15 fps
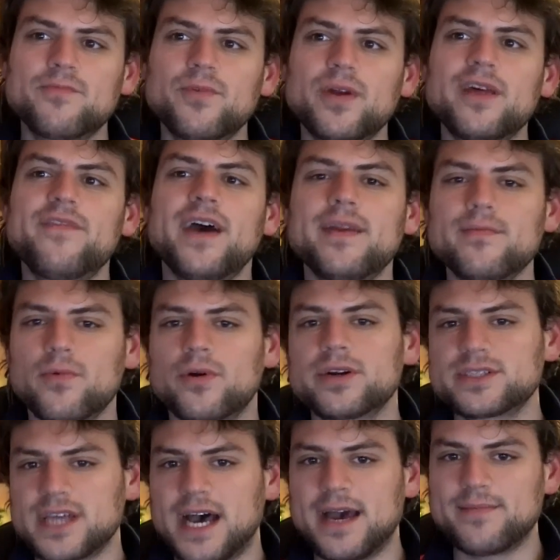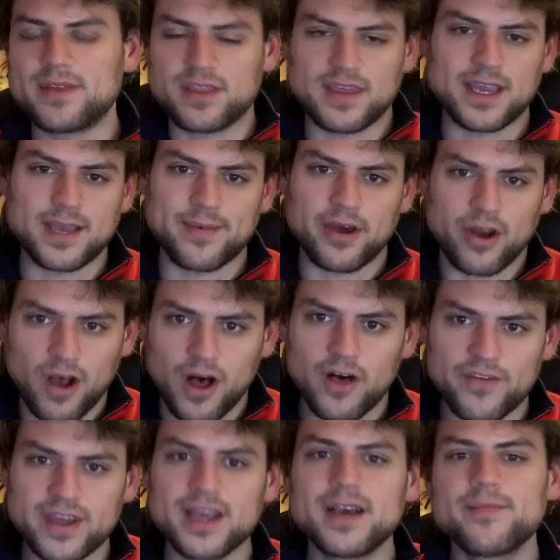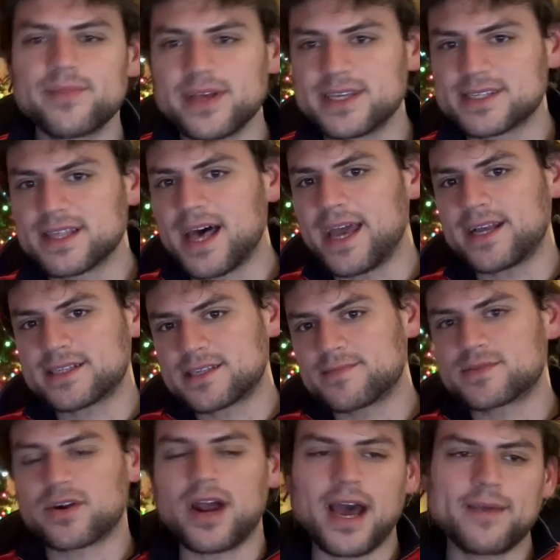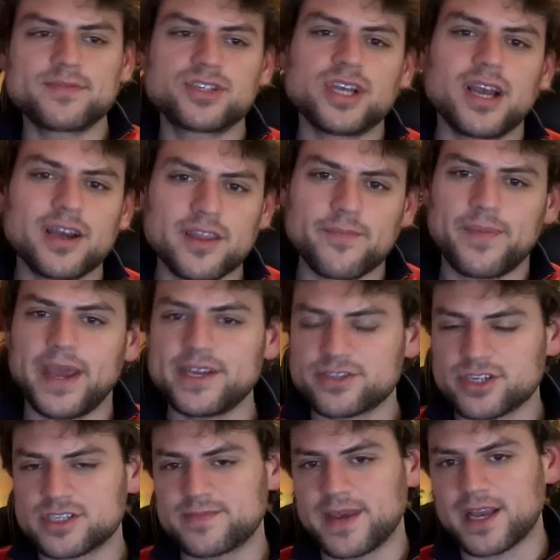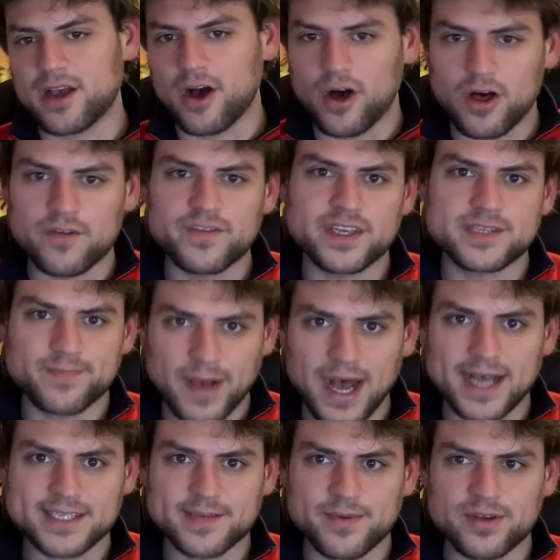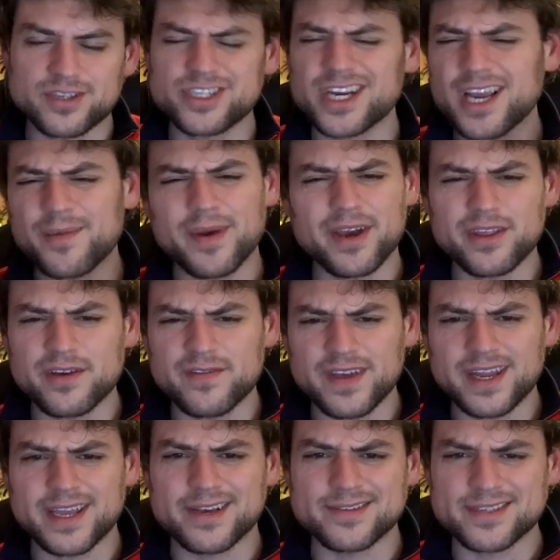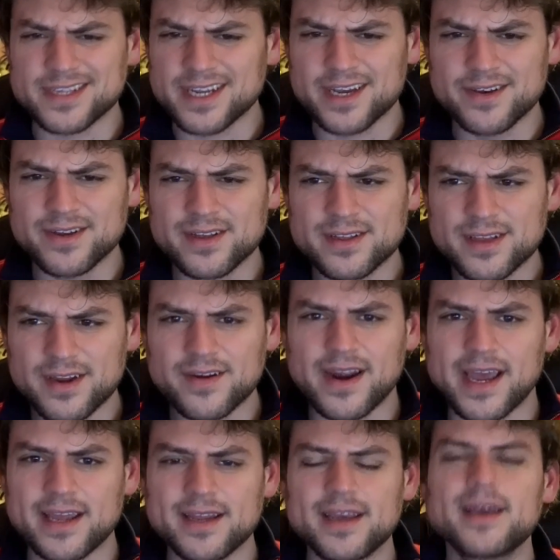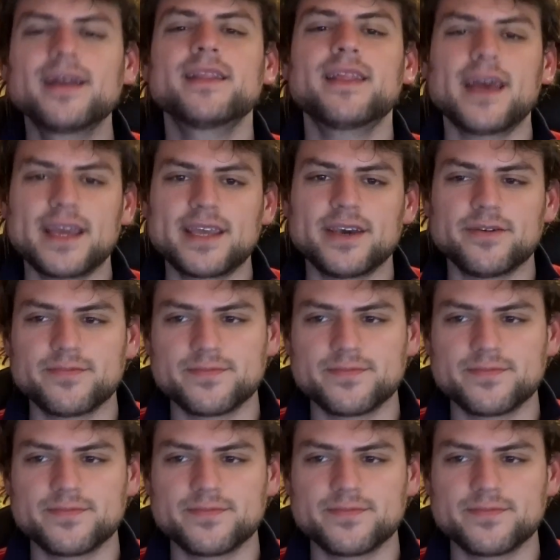when I've had more time to think about all of it. Please like, subscribe, share. The patrons make all of this possible. And check out my other videos, you know? All right. Thank you.